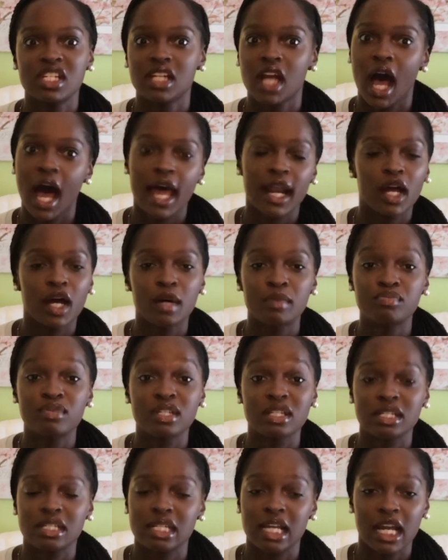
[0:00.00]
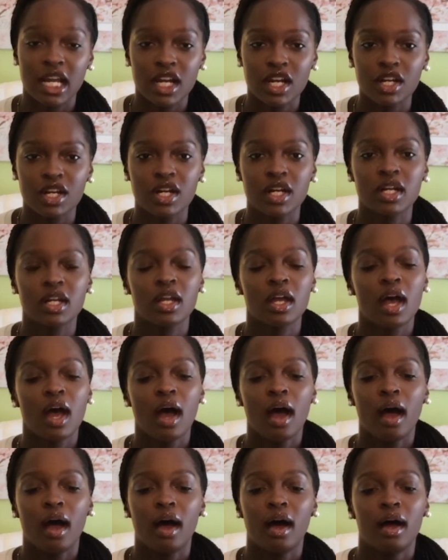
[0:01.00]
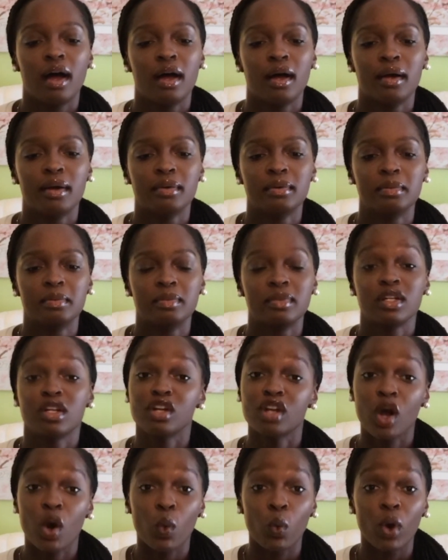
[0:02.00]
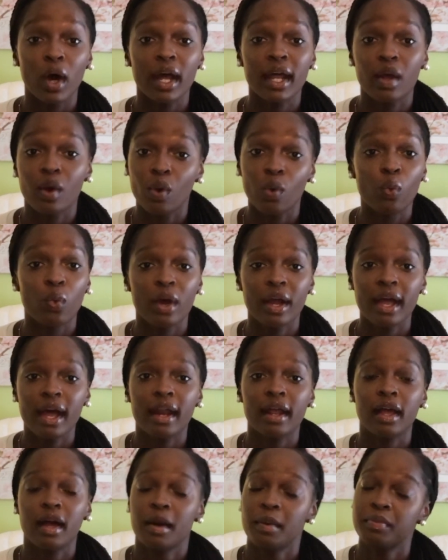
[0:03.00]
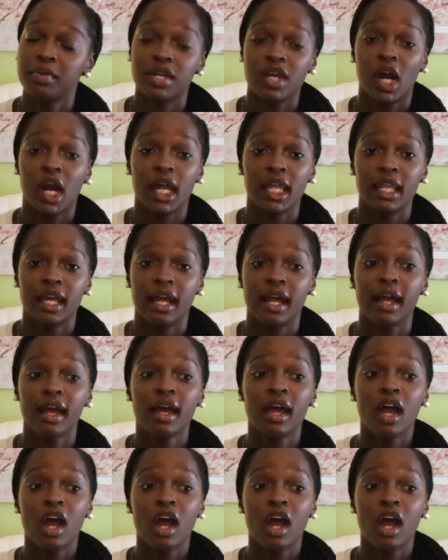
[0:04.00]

not up to standard? You know, what kind of company are they?